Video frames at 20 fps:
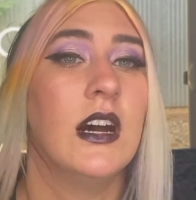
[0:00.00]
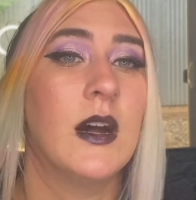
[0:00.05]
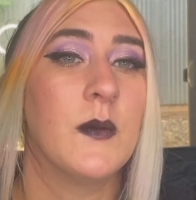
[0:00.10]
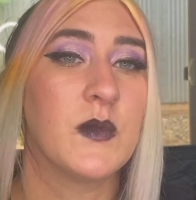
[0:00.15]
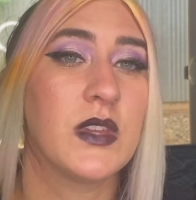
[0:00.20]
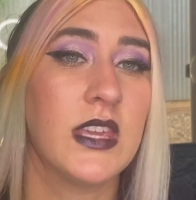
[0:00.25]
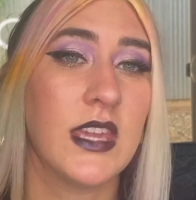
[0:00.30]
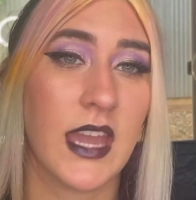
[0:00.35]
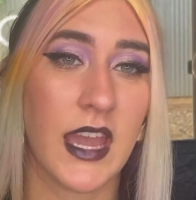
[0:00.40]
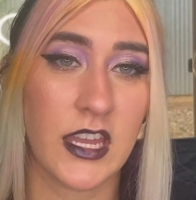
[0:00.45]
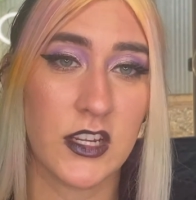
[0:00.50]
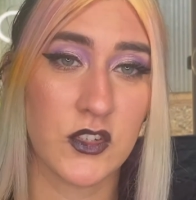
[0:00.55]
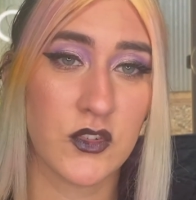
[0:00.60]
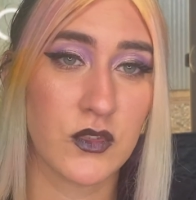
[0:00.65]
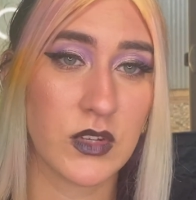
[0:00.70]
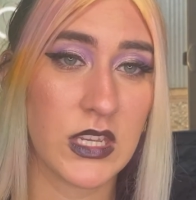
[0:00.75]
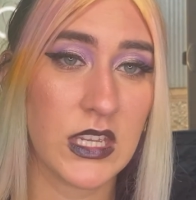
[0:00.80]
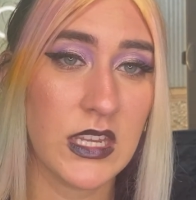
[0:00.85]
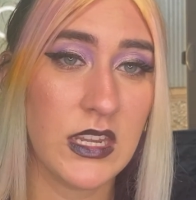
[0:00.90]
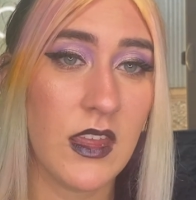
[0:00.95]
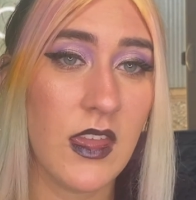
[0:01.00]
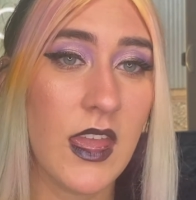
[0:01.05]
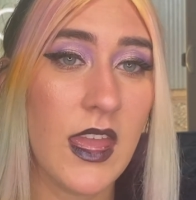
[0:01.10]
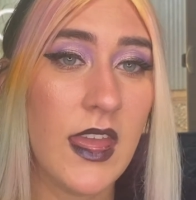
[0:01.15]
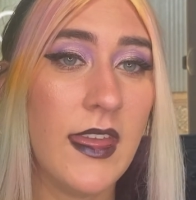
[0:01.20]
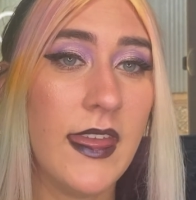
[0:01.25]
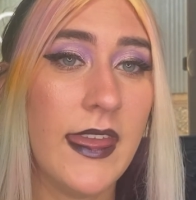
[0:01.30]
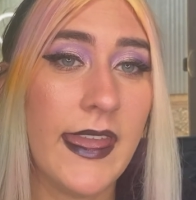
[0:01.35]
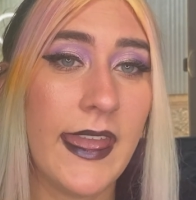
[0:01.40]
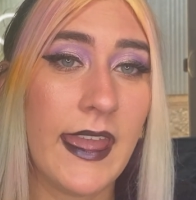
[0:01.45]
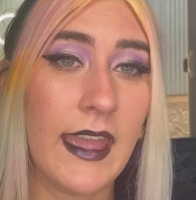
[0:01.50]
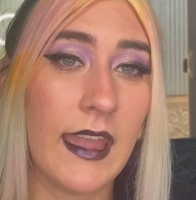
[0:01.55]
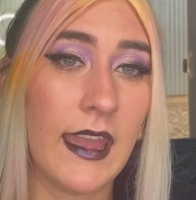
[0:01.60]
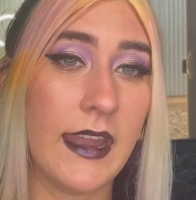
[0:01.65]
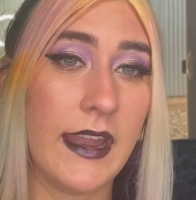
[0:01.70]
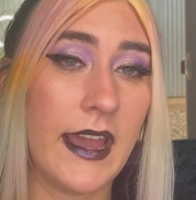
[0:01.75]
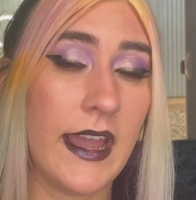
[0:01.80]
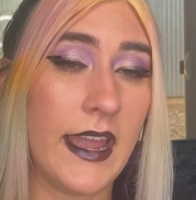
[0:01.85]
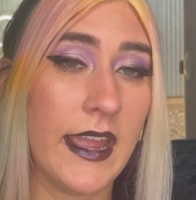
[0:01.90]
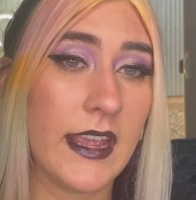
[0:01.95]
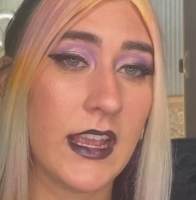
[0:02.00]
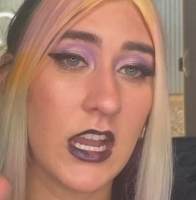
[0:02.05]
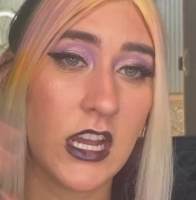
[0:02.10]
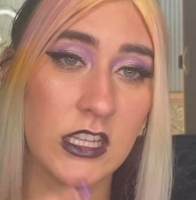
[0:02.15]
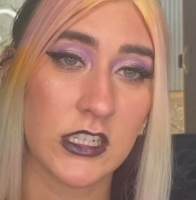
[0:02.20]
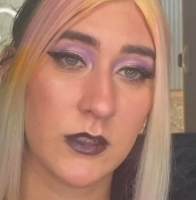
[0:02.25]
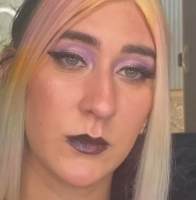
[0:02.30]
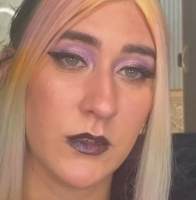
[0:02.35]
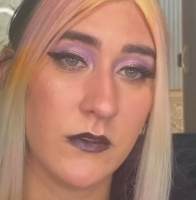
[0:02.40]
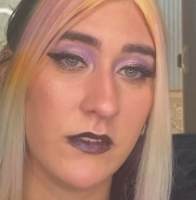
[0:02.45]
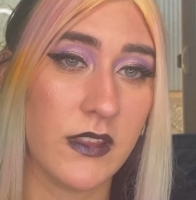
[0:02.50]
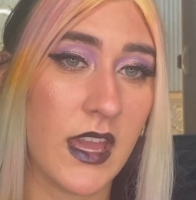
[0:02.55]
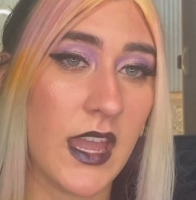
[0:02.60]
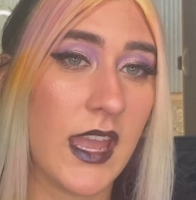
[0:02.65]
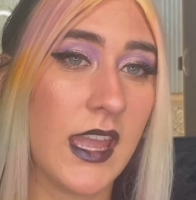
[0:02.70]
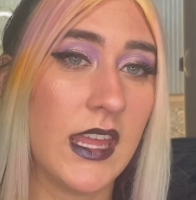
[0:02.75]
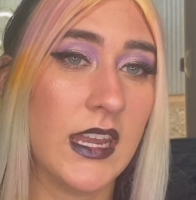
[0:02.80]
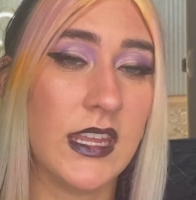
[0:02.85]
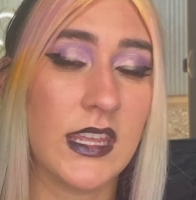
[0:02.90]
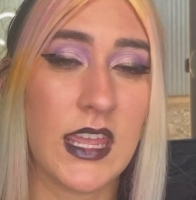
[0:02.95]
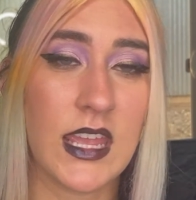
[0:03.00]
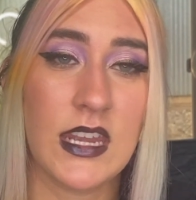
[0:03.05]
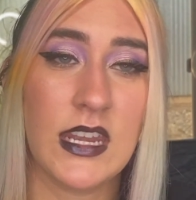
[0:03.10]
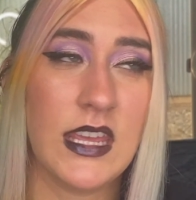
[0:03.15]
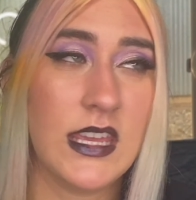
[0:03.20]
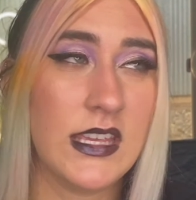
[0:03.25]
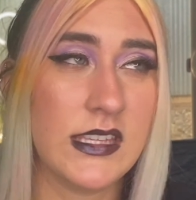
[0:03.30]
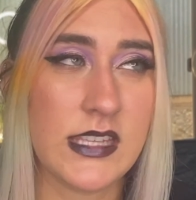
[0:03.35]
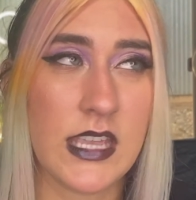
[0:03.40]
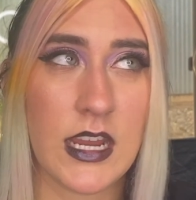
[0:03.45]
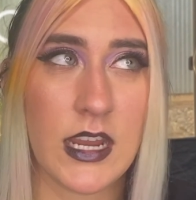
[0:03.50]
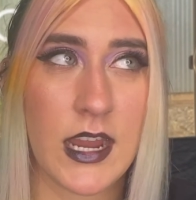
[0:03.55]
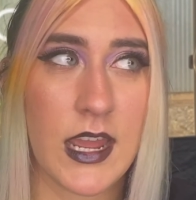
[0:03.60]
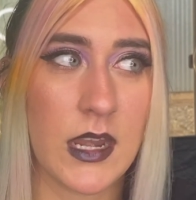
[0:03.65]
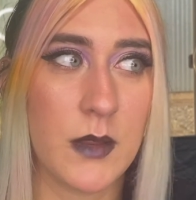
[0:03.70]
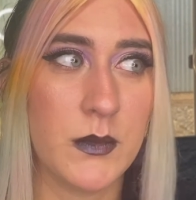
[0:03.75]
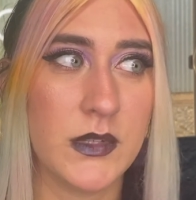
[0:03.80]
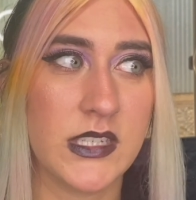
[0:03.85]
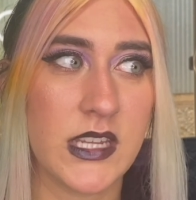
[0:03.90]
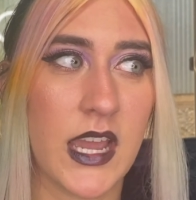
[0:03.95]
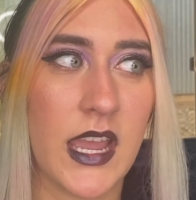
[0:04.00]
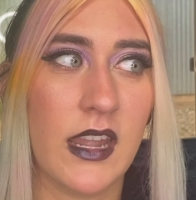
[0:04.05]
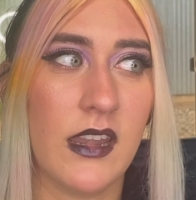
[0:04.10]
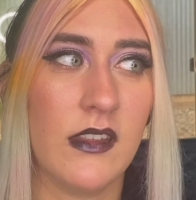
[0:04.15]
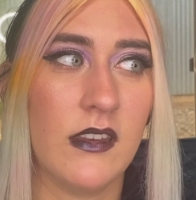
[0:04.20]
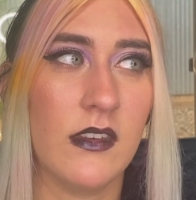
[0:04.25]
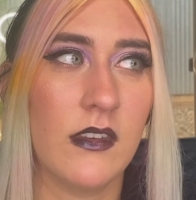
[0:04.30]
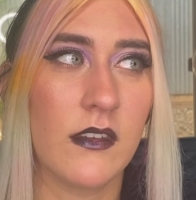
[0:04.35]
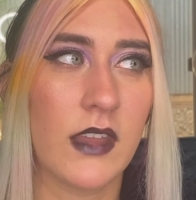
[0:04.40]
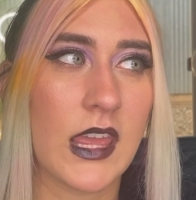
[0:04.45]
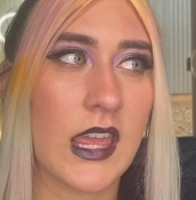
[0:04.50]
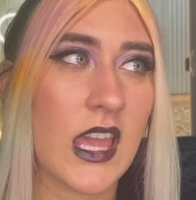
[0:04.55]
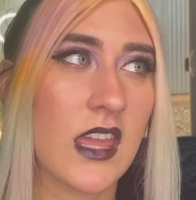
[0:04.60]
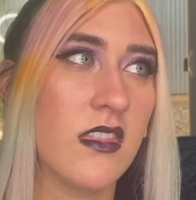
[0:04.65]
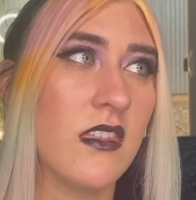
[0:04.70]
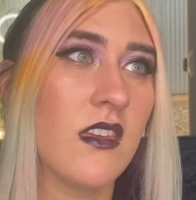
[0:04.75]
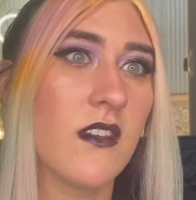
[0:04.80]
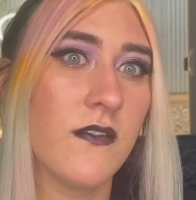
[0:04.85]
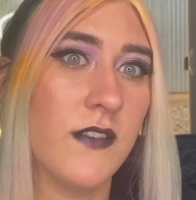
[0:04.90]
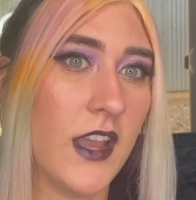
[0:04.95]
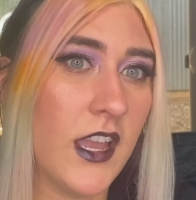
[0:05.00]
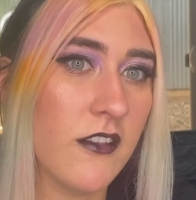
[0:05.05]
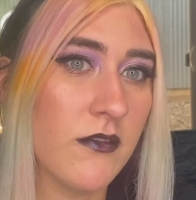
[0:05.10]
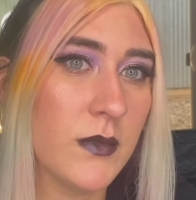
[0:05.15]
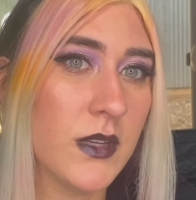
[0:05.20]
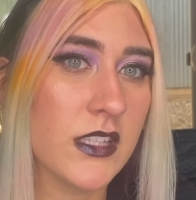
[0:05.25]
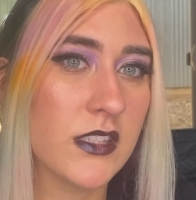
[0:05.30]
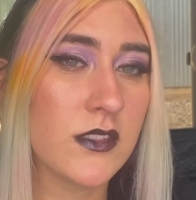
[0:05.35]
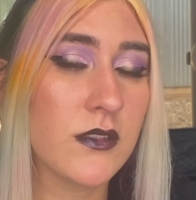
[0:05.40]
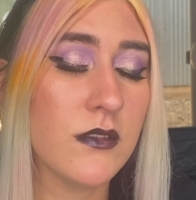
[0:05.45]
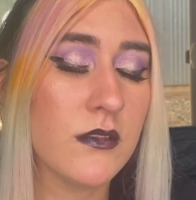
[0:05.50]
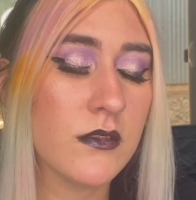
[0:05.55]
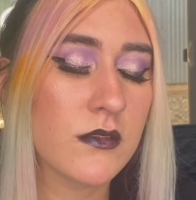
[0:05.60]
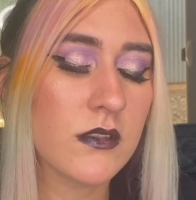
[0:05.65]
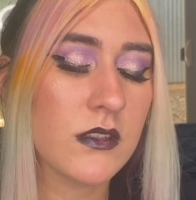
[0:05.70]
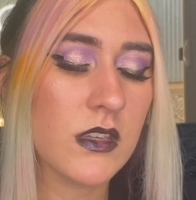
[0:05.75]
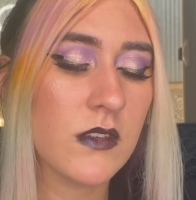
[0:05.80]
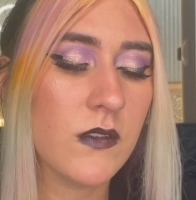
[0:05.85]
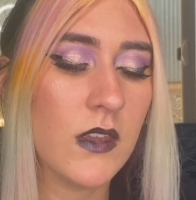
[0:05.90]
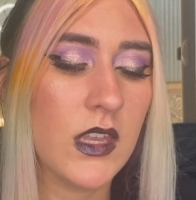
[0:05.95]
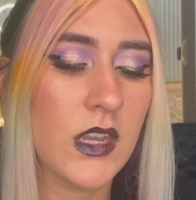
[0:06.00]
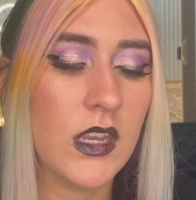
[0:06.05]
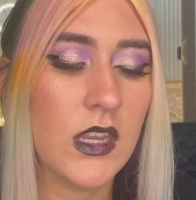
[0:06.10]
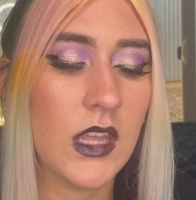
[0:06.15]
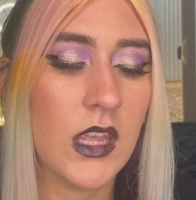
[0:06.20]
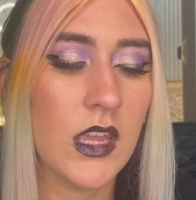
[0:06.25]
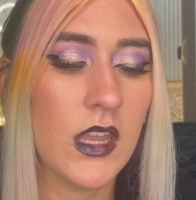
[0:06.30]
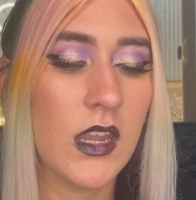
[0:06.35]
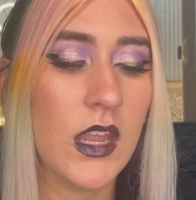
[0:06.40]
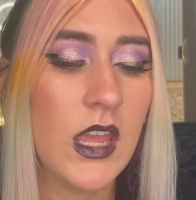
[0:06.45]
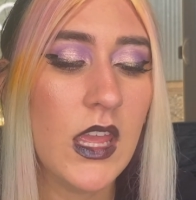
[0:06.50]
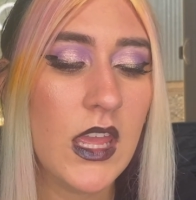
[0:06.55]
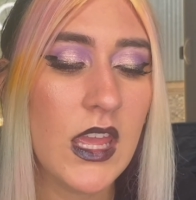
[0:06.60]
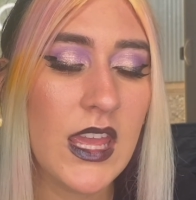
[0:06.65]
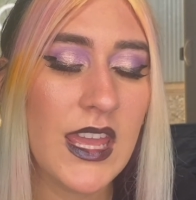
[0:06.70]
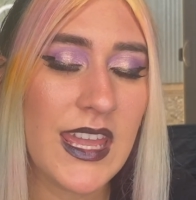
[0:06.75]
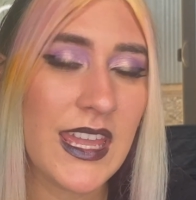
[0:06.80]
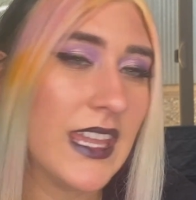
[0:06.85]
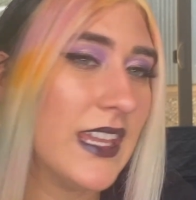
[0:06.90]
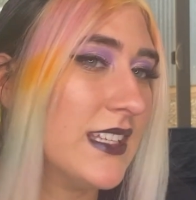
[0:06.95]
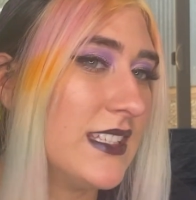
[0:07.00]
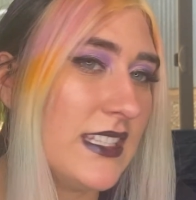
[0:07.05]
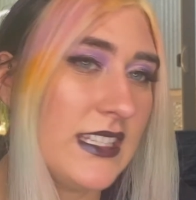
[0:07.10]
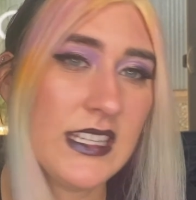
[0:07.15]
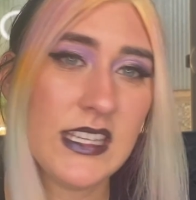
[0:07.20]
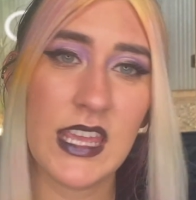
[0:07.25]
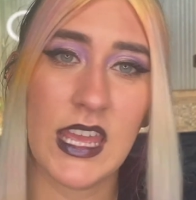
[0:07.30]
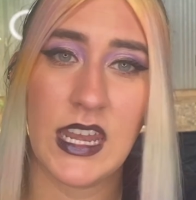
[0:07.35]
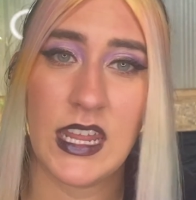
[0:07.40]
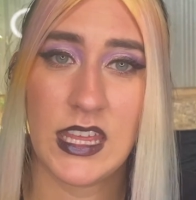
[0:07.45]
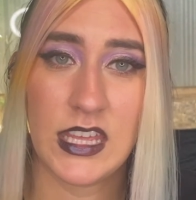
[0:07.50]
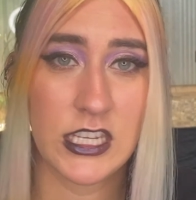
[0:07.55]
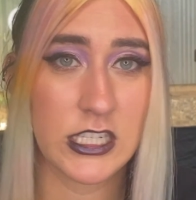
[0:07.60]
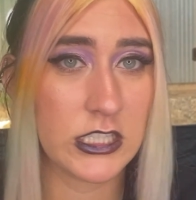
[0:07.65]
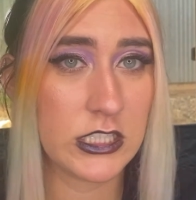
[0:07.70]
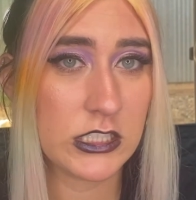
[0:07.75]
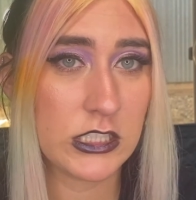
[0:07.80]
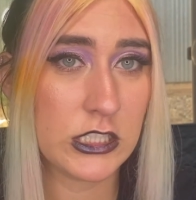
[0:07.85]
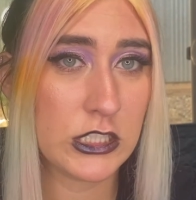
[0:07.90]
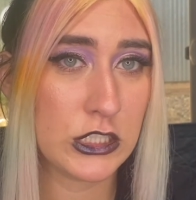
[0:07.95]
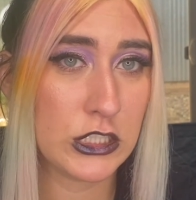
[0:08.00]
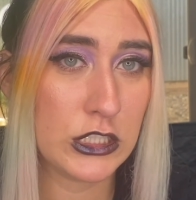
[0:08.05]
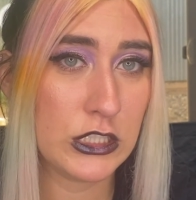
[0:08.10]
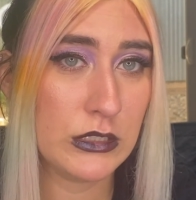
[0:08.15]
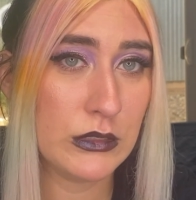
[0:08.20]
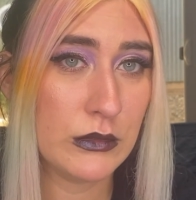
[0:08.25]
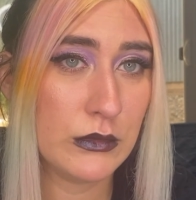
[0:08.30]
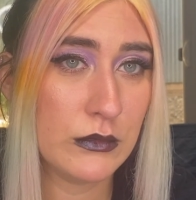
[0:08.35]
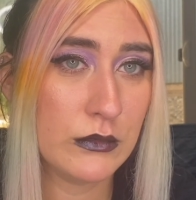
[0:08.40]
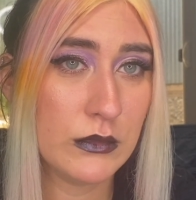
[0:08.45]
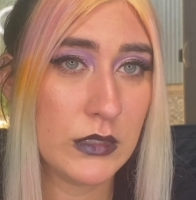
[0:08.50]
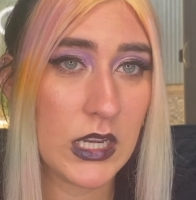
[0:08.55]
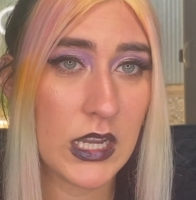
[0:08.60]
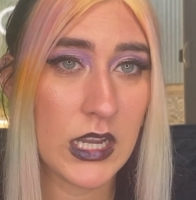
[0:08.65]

He had green, and I color removed that, and again, his hair hadn't been dyed in like I think 5 months, so it was really faded, and it didn't get it to